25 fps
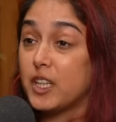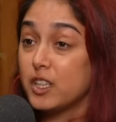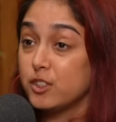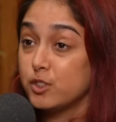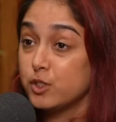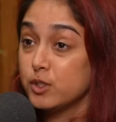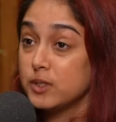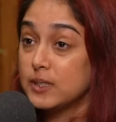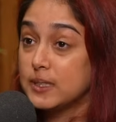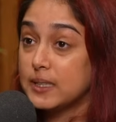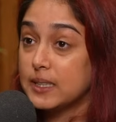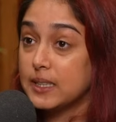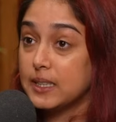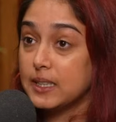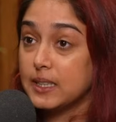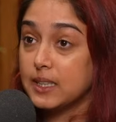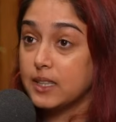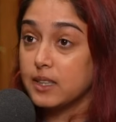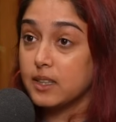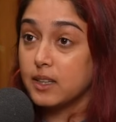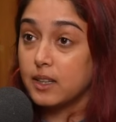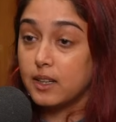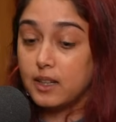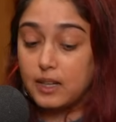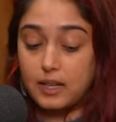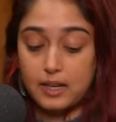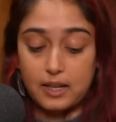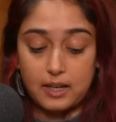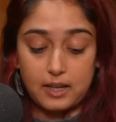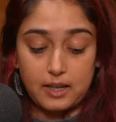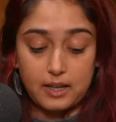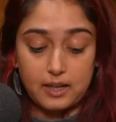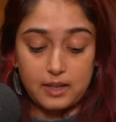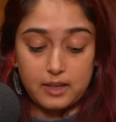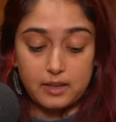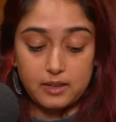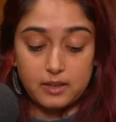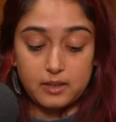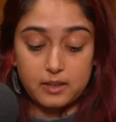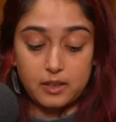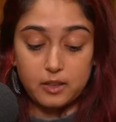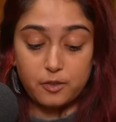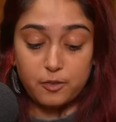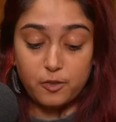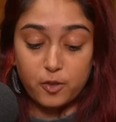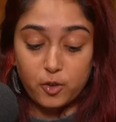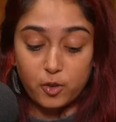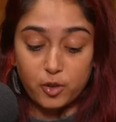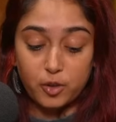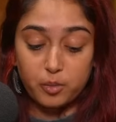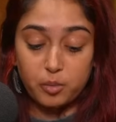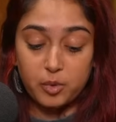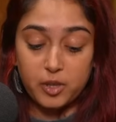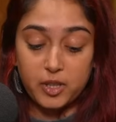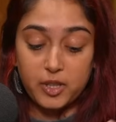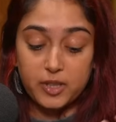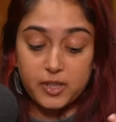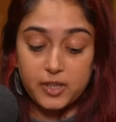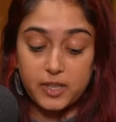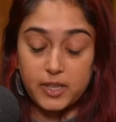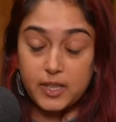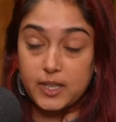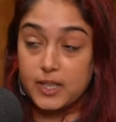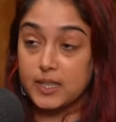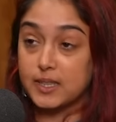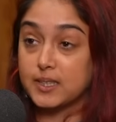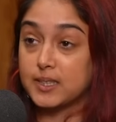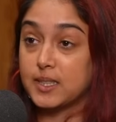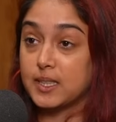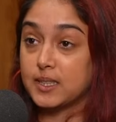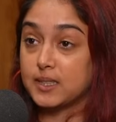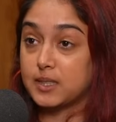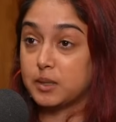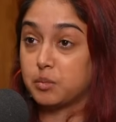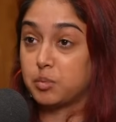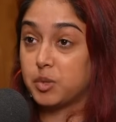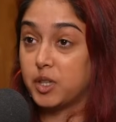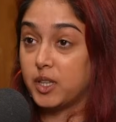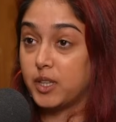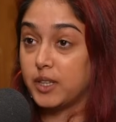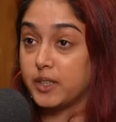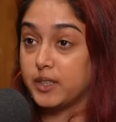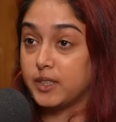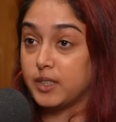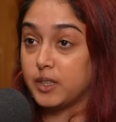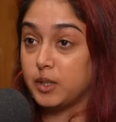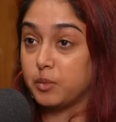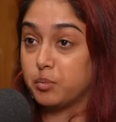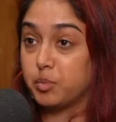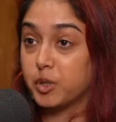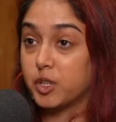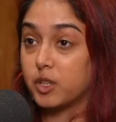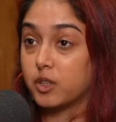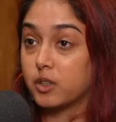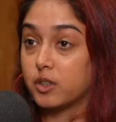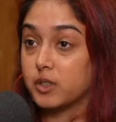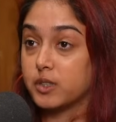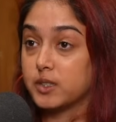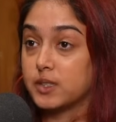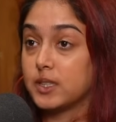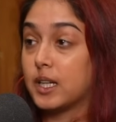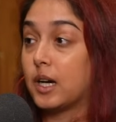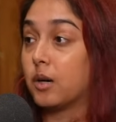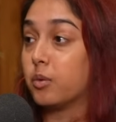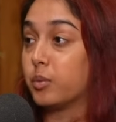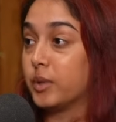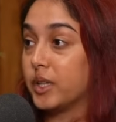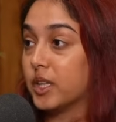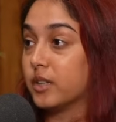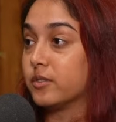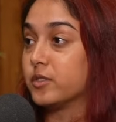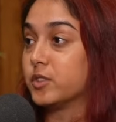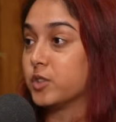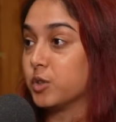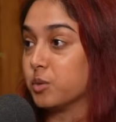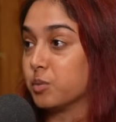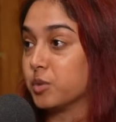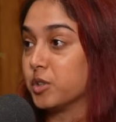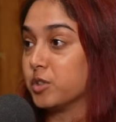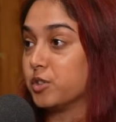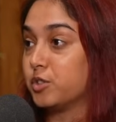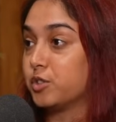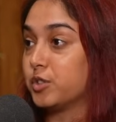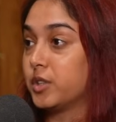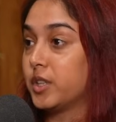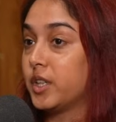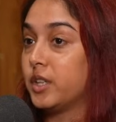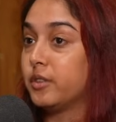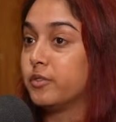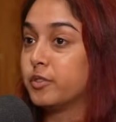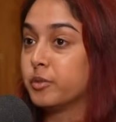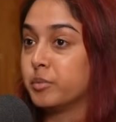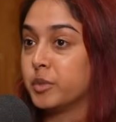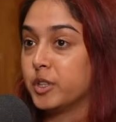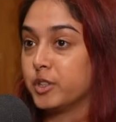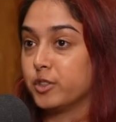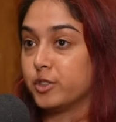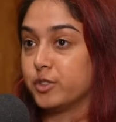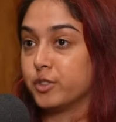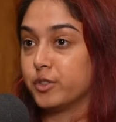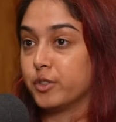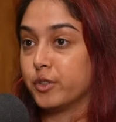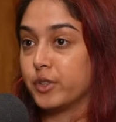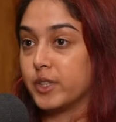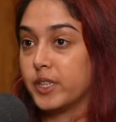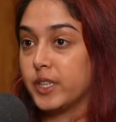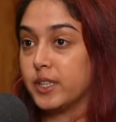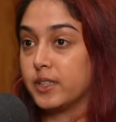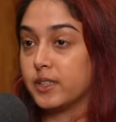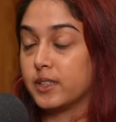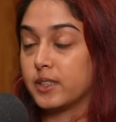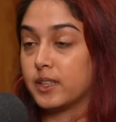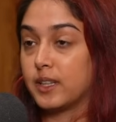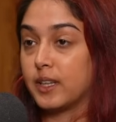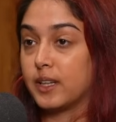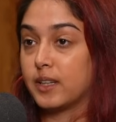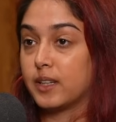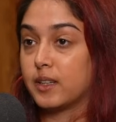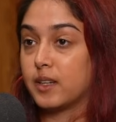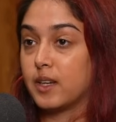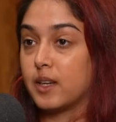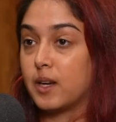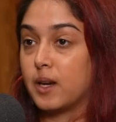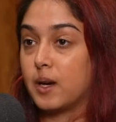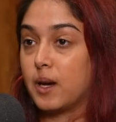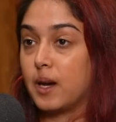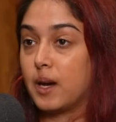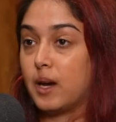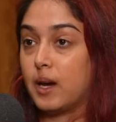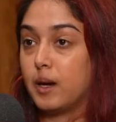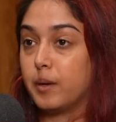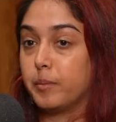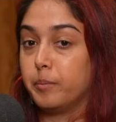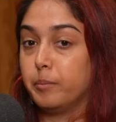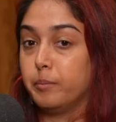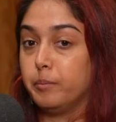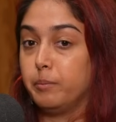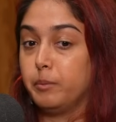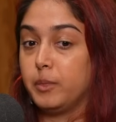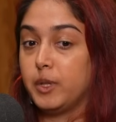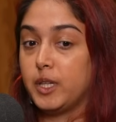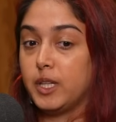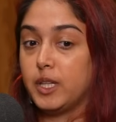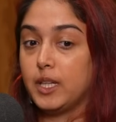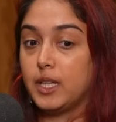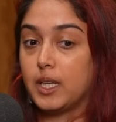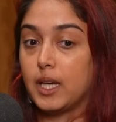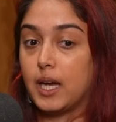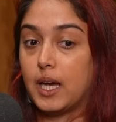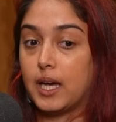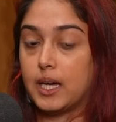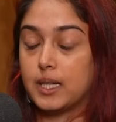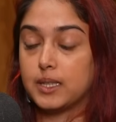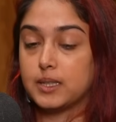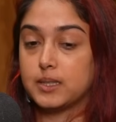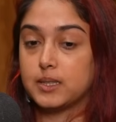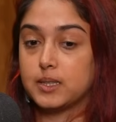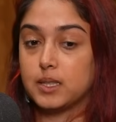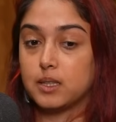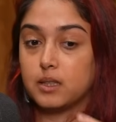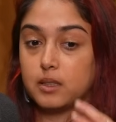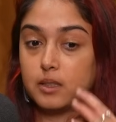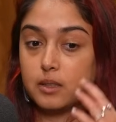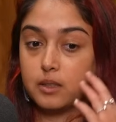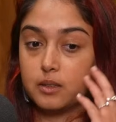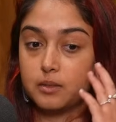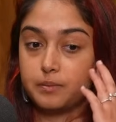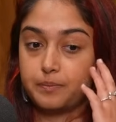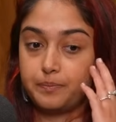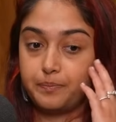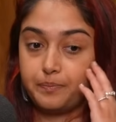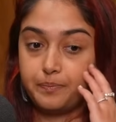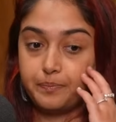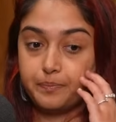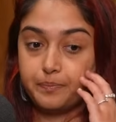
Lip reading: agency and affordability and accessibility, because now we have so much information on the internet. Me as someone